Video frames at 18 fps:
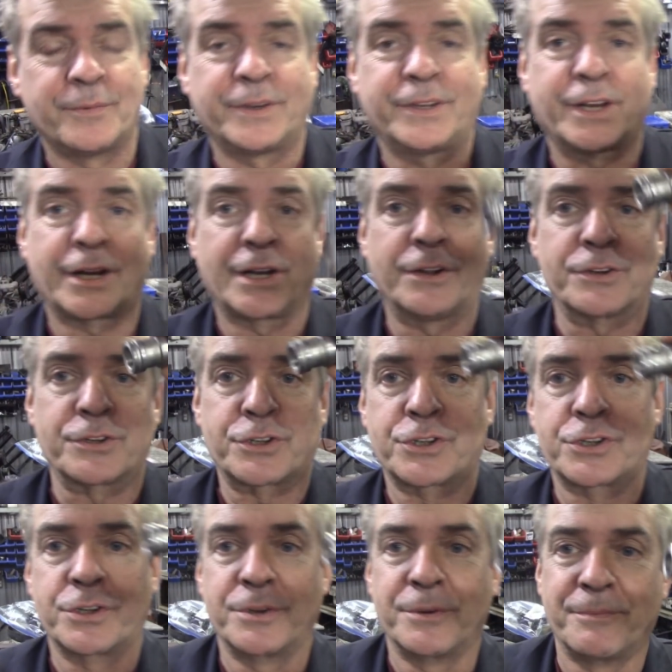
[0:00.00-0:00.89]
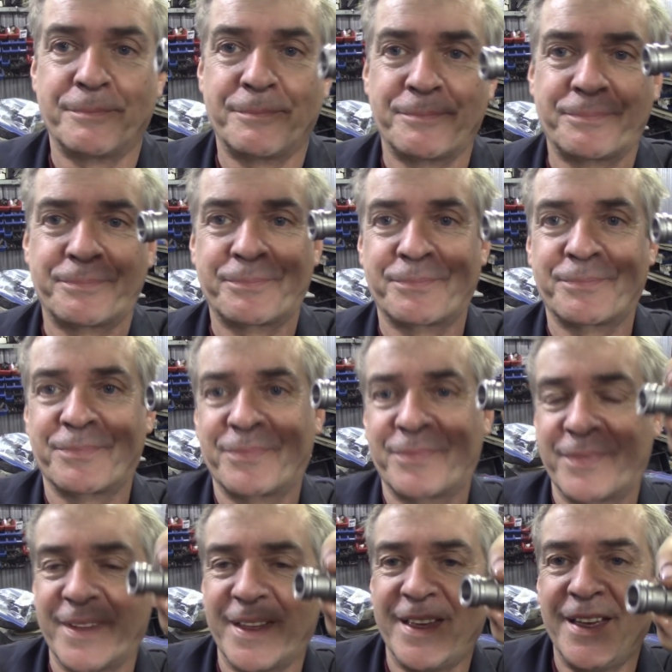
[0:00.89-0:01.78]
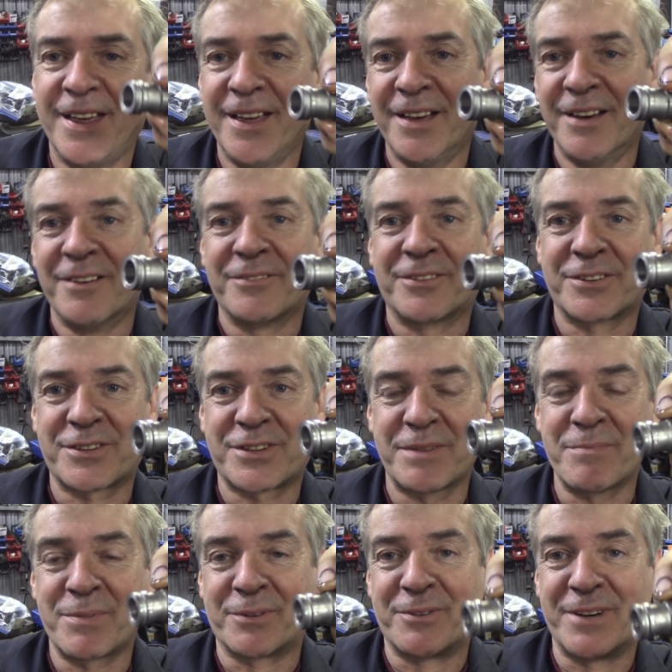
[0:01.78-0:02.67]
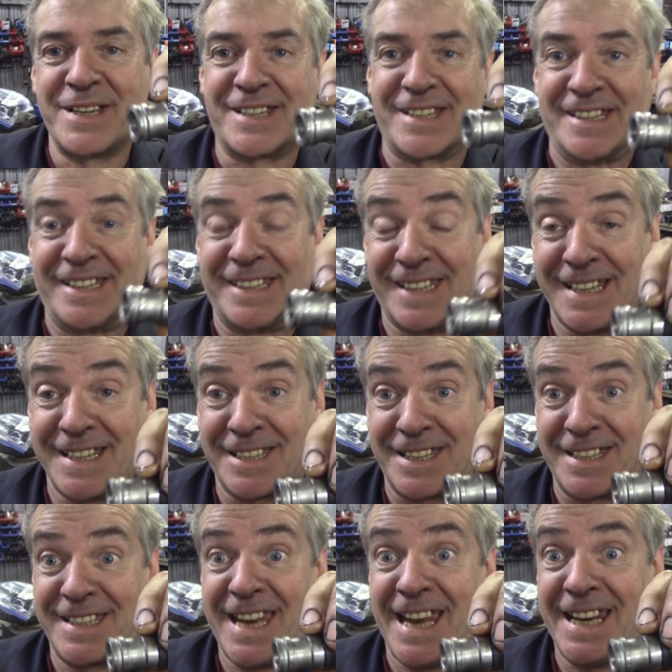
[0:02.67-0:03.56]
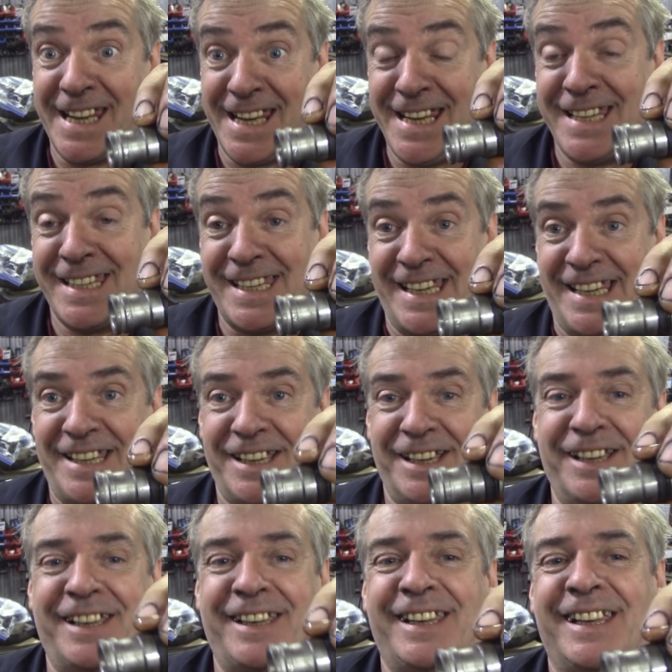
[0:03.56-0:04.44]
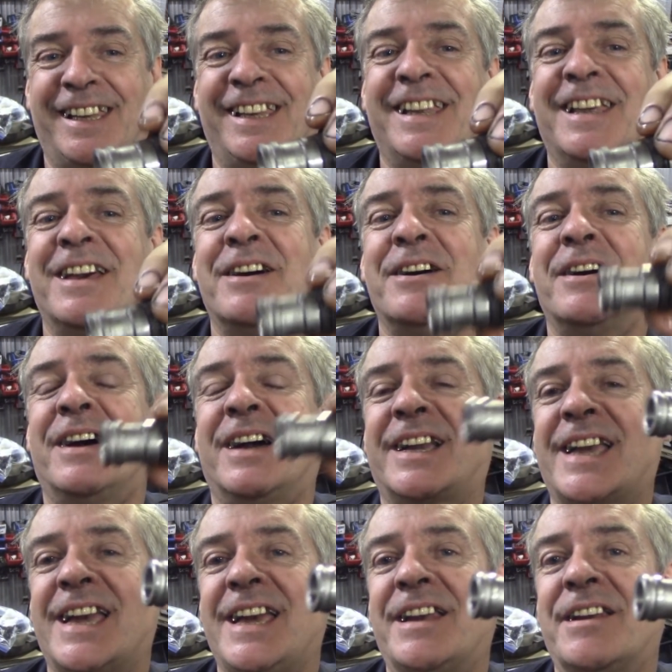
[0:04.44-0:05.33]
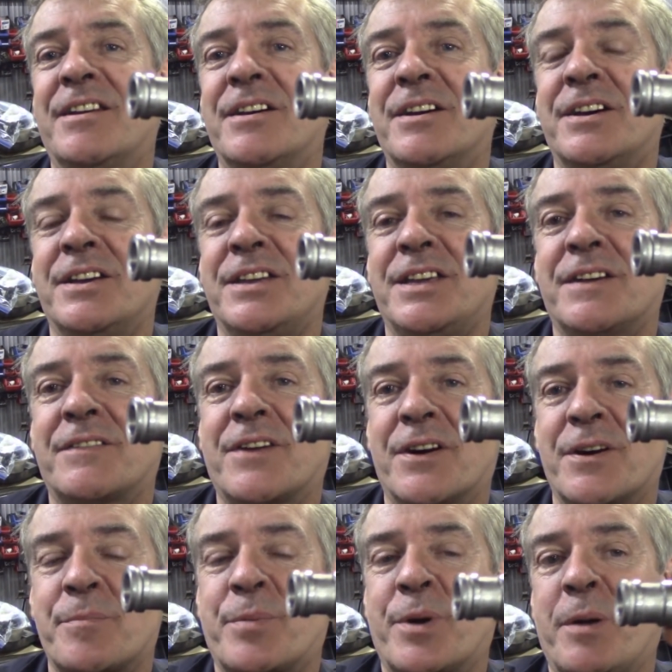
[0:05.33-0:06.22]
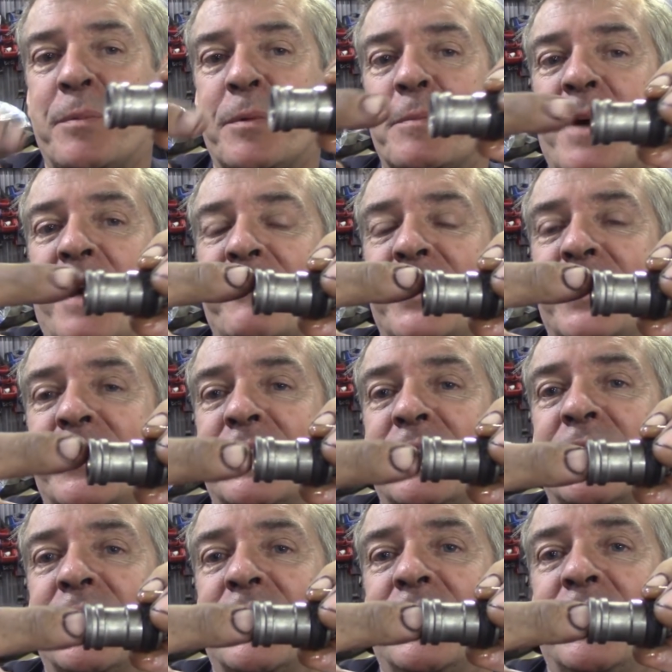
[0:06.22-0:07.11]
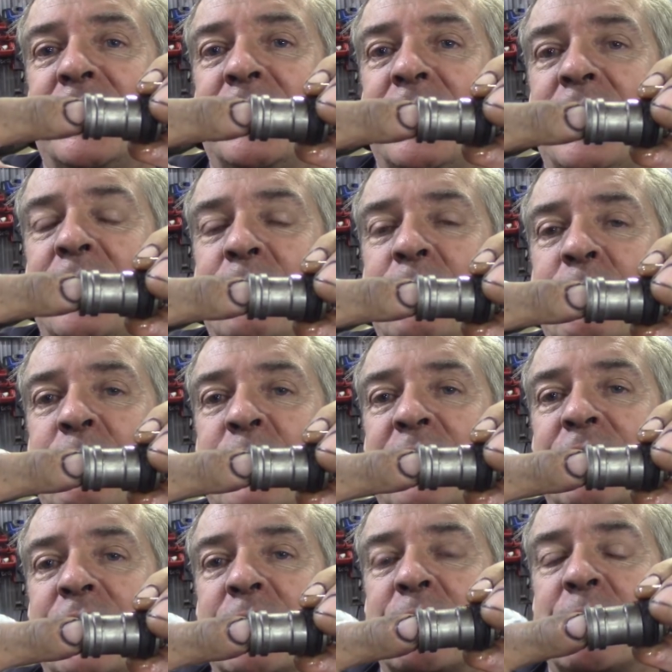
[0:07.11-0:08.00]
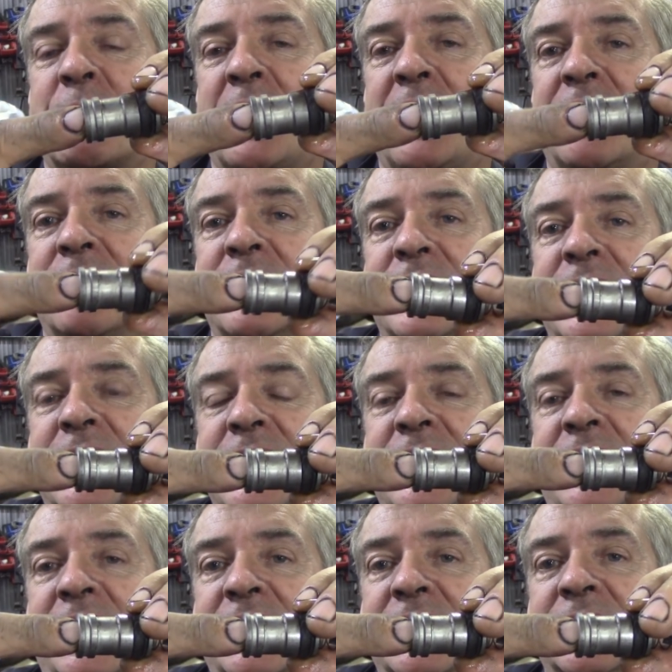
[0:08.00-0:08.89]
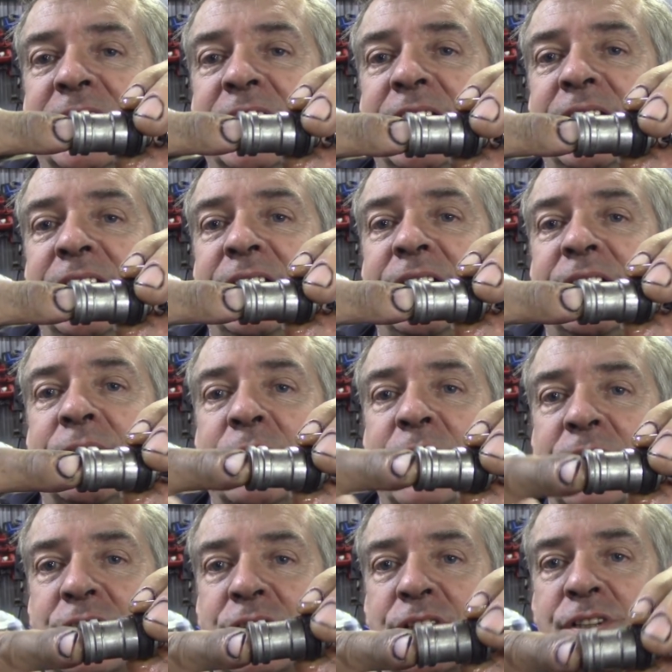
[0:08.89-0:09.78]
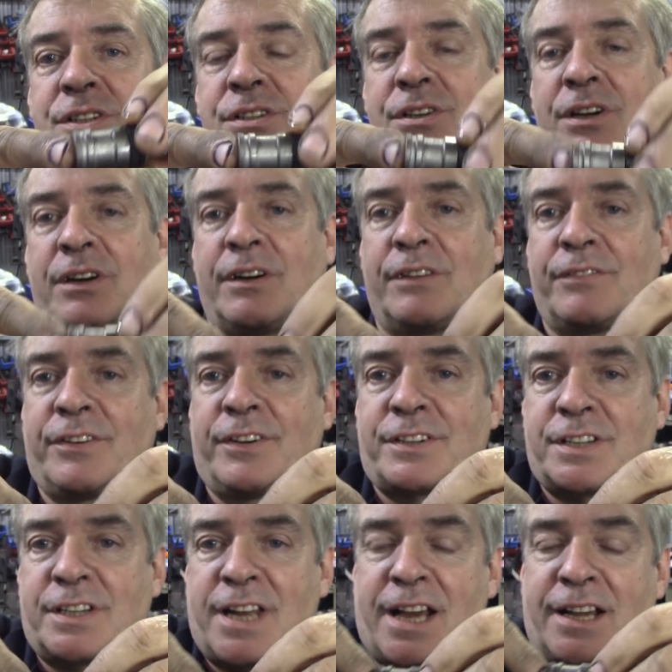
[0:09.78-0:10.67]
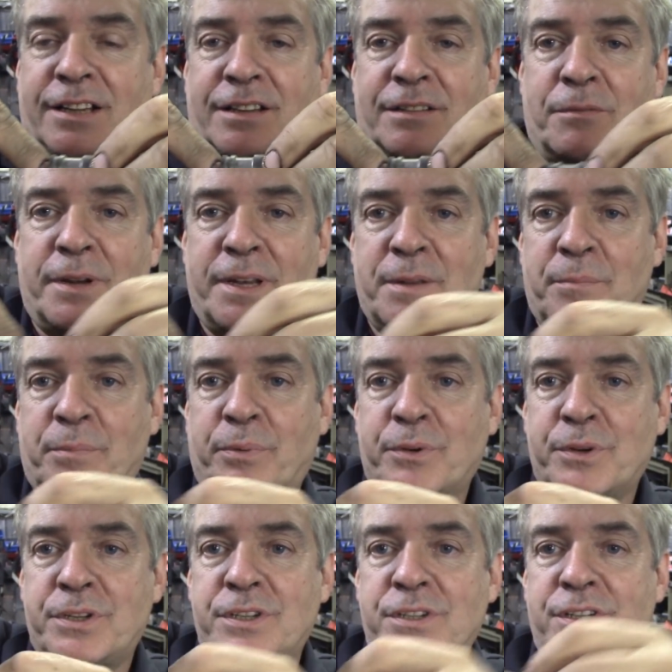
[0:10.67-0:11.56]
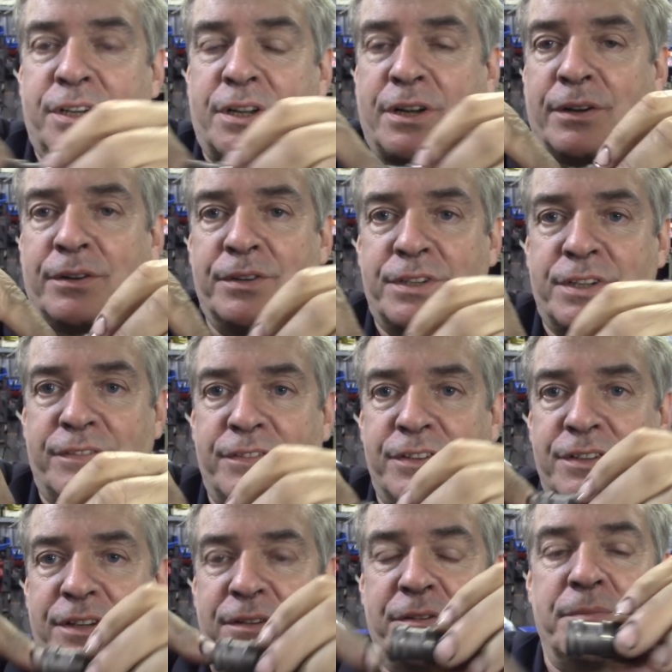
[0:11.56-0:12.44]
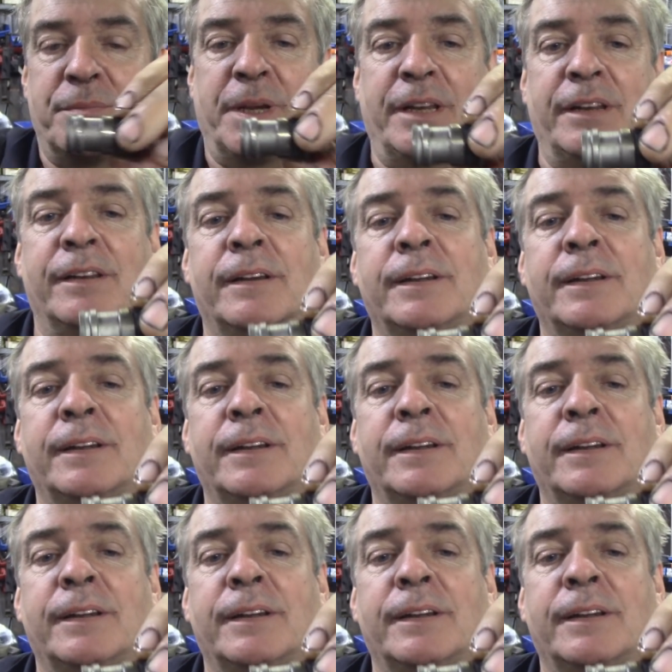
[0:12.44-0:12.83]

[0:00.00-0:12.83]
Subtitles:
clutch. For the simple reason, these are dead easy. Again, you've got a problem having a pivot bar in here, which is sort of at an angle when it pushes your clutch, if you see what I mean.